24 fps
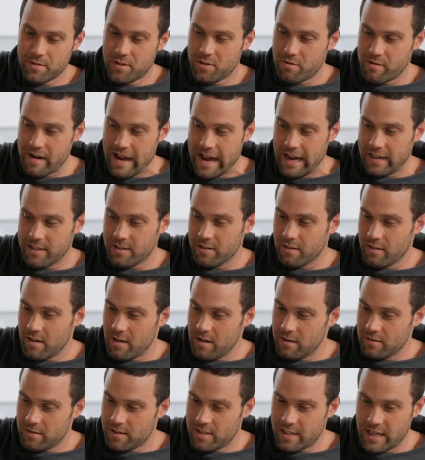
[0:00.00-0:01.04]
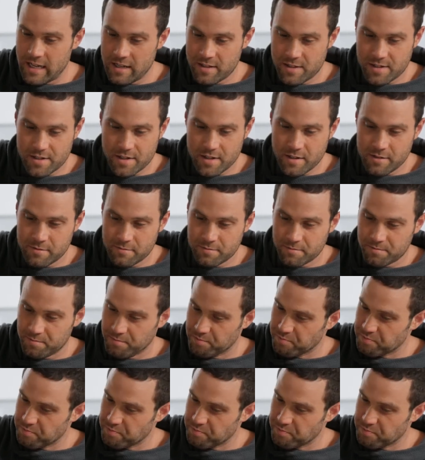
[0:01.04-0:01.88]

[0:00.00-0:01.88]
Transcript: dragged along sandstone,